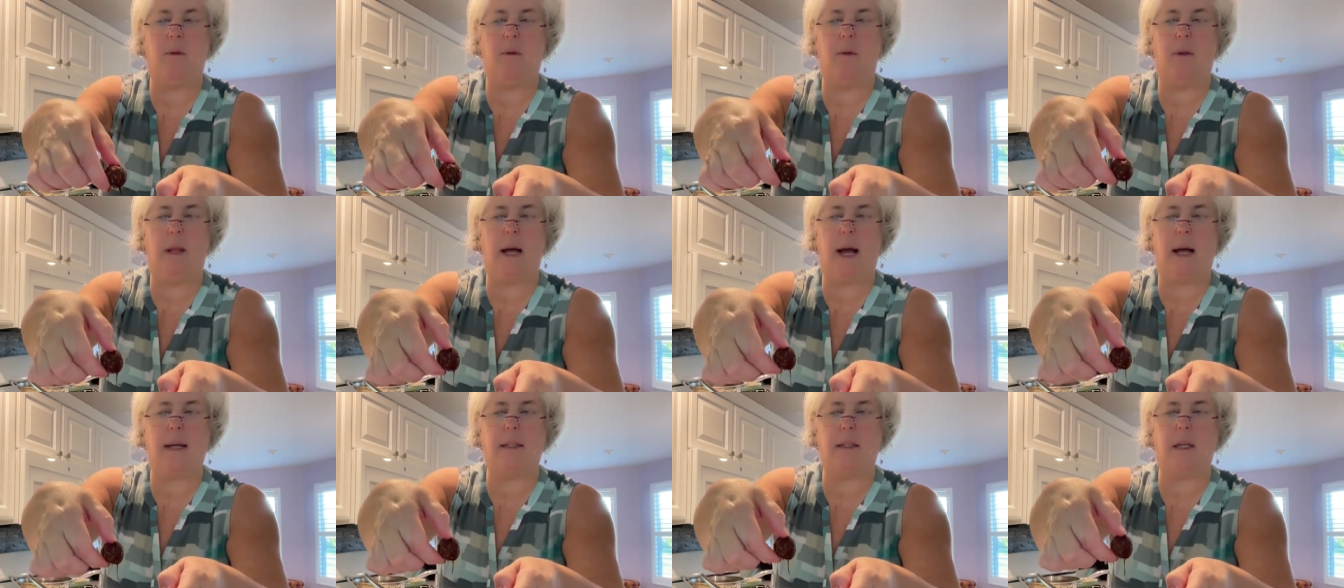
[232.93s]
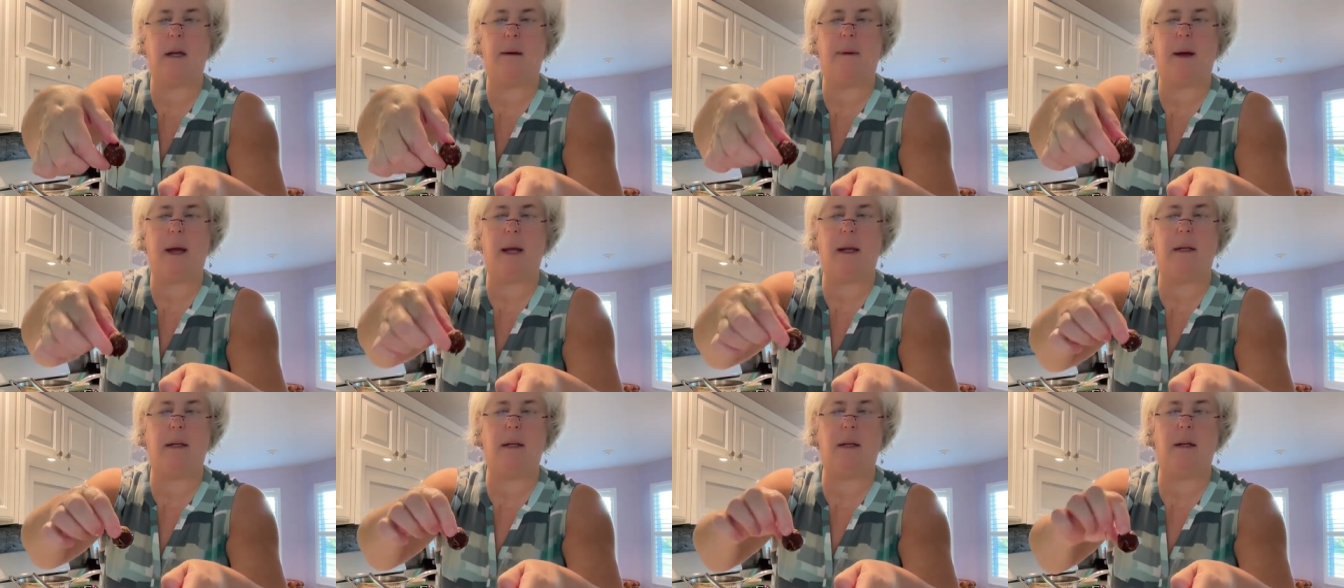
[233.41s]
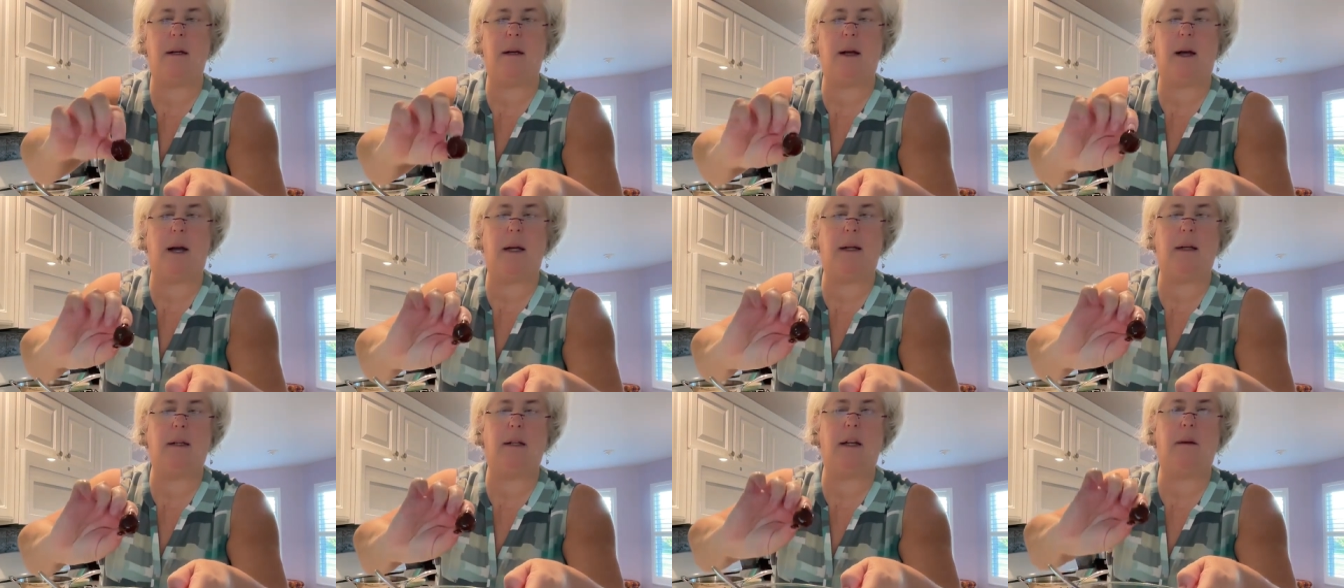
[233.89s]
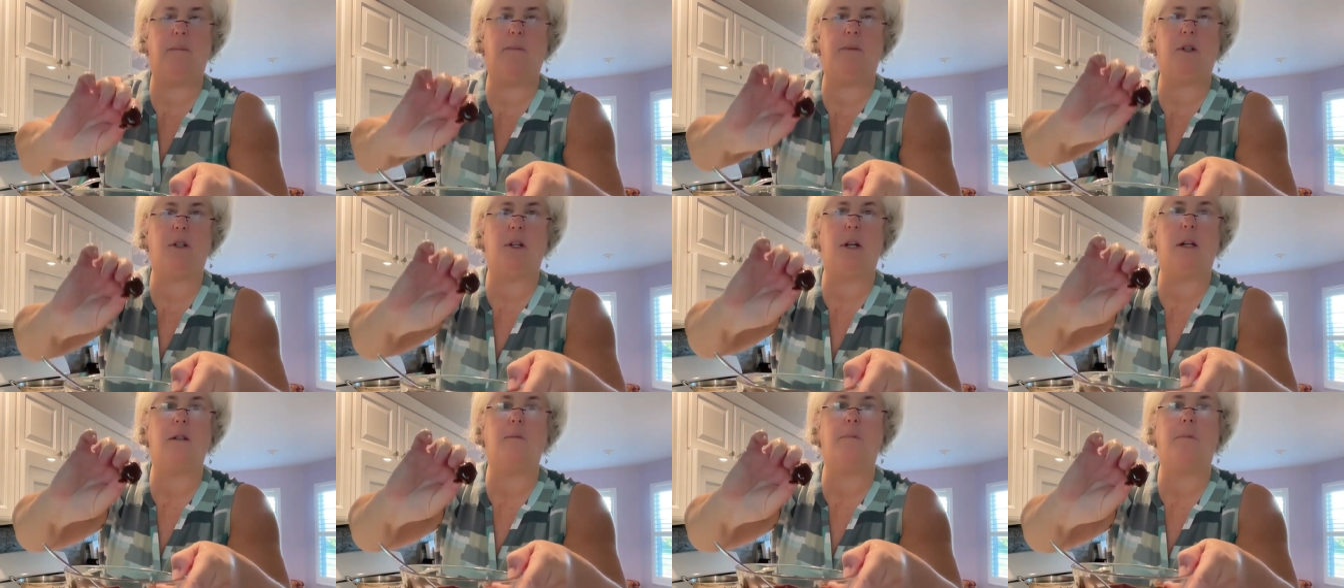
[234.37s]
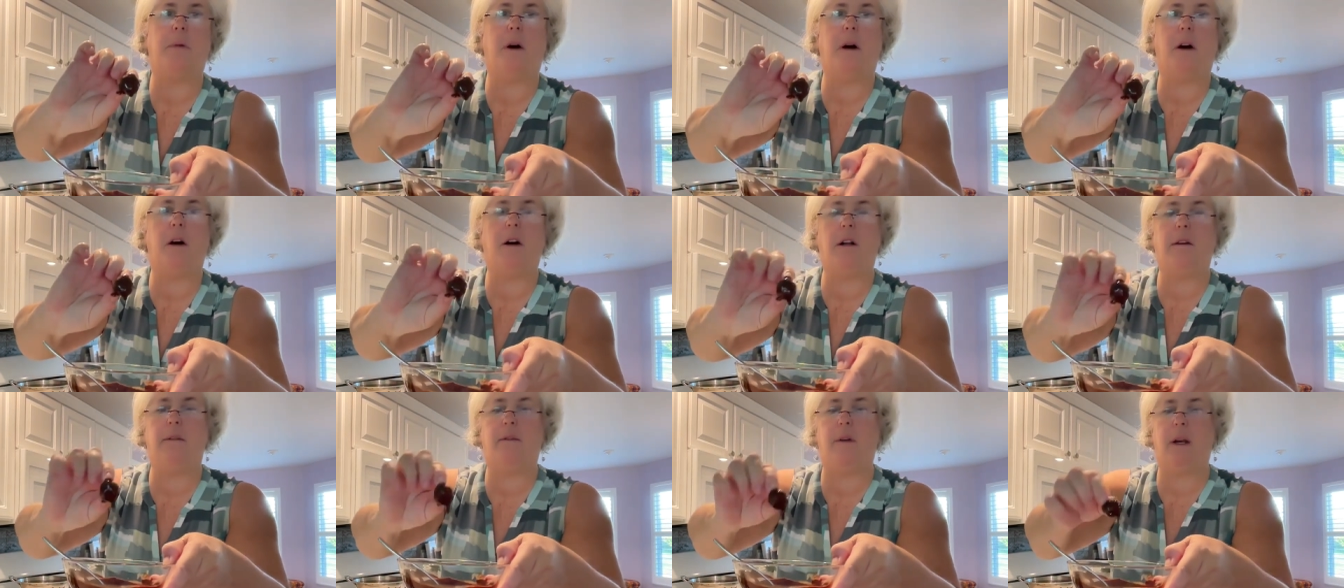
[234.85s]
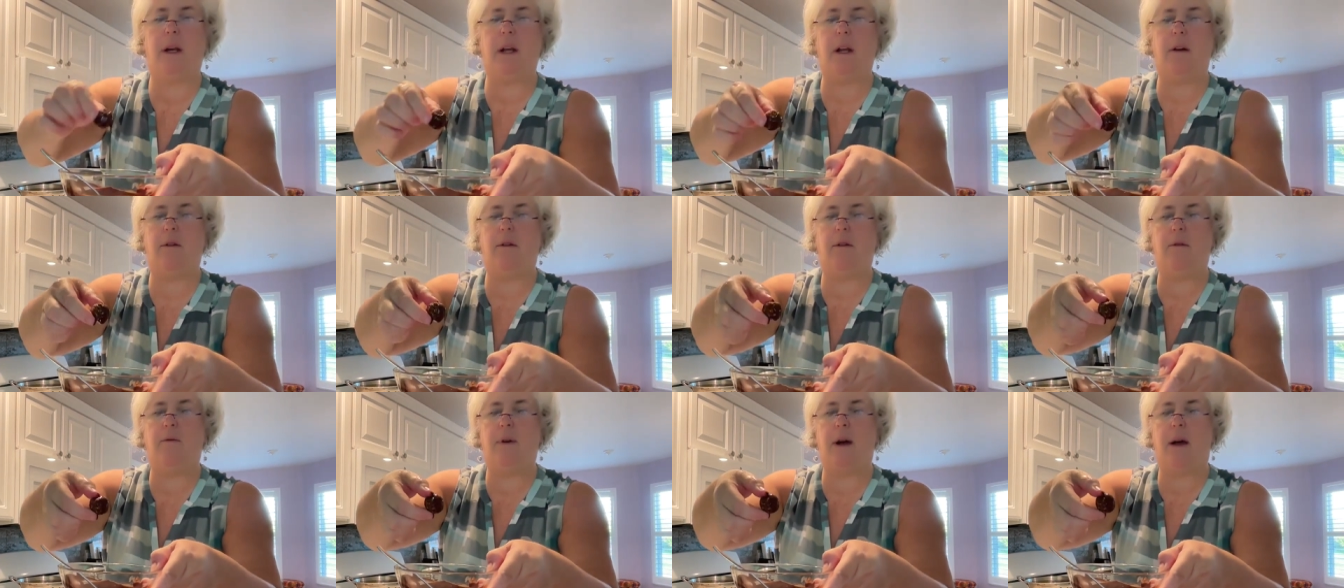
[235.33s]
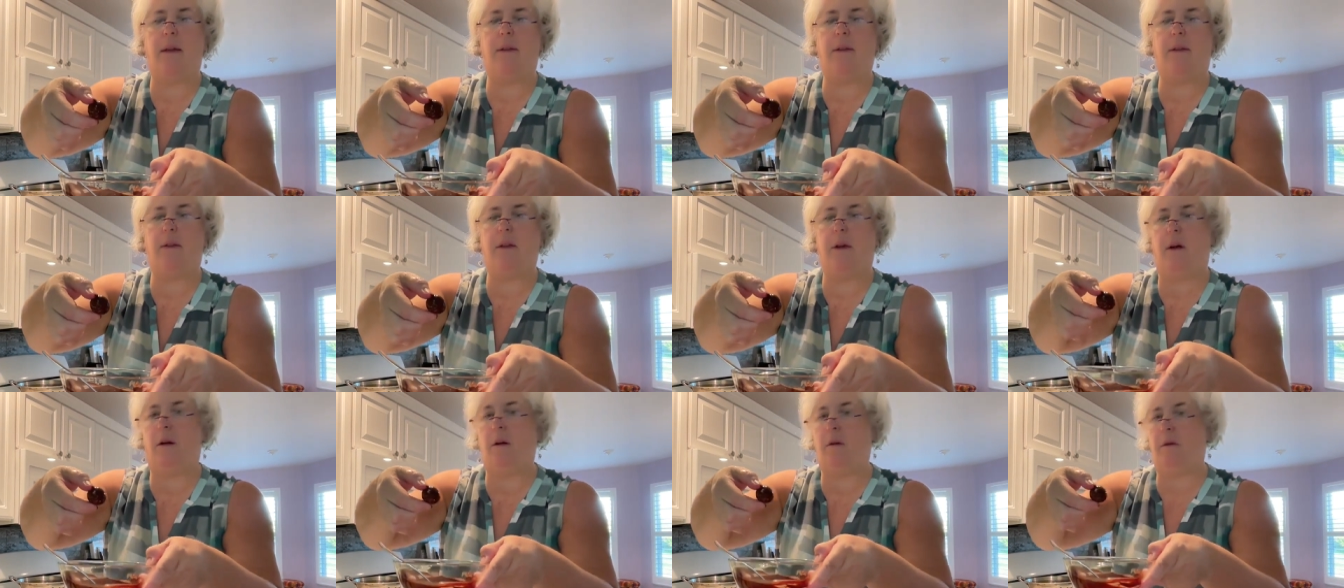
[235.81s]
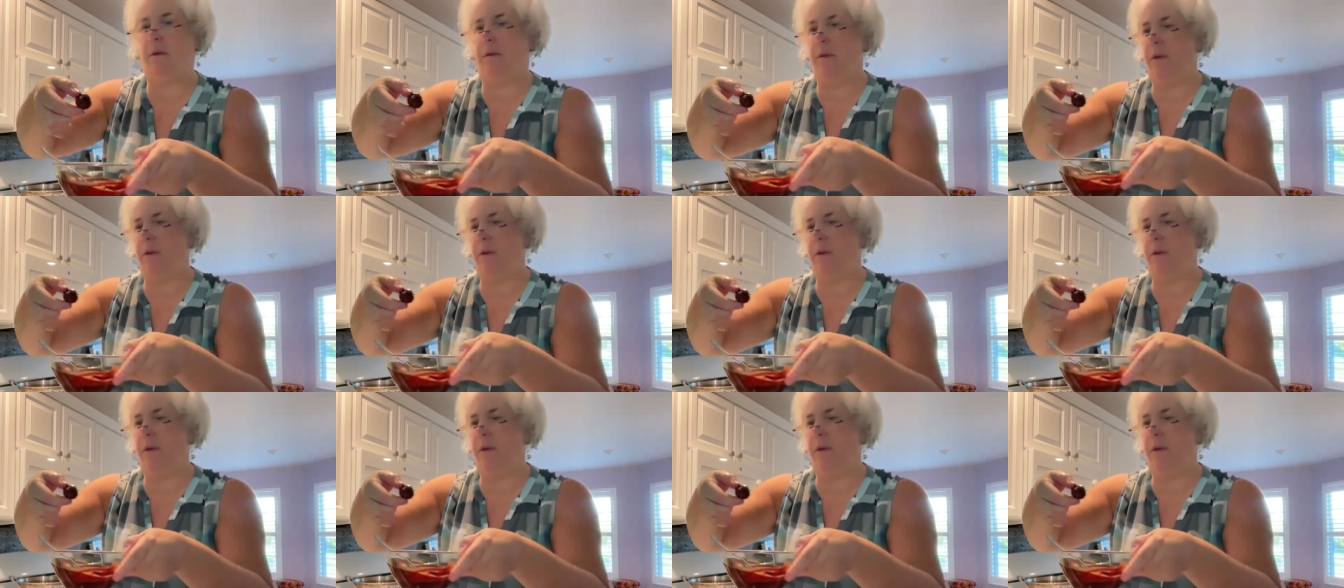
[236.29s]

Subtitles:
last time I dipped just part of it in rather than the whole